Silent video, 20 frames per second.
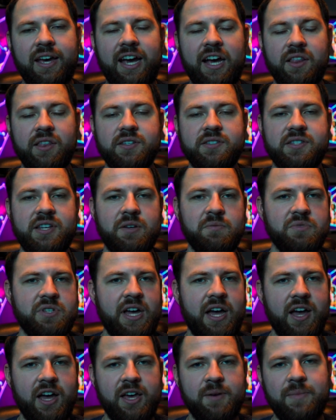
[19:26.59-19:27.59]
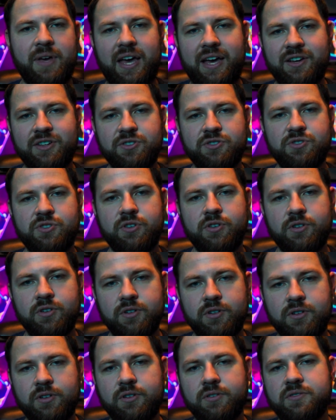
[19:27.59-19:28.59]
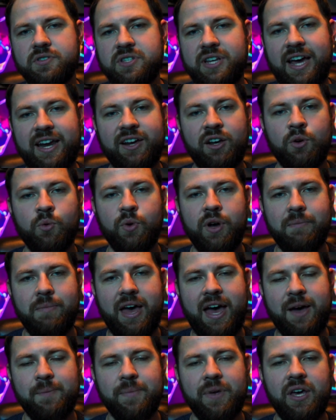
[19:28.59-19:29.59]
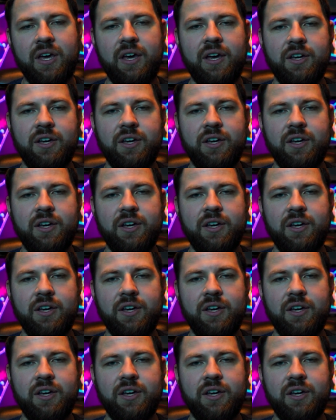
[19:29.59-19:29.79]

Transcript: at the same time as your static web app,